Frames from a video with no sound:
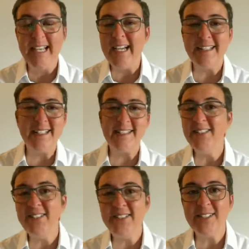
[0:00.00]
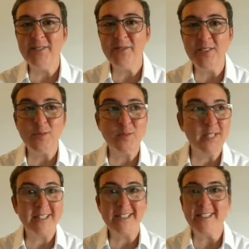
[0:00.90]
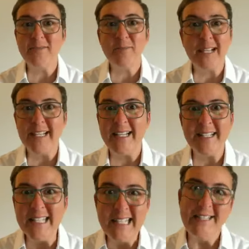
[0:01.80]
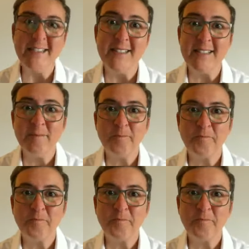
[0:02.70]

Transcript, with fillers: and still didn't convince me until in my late teens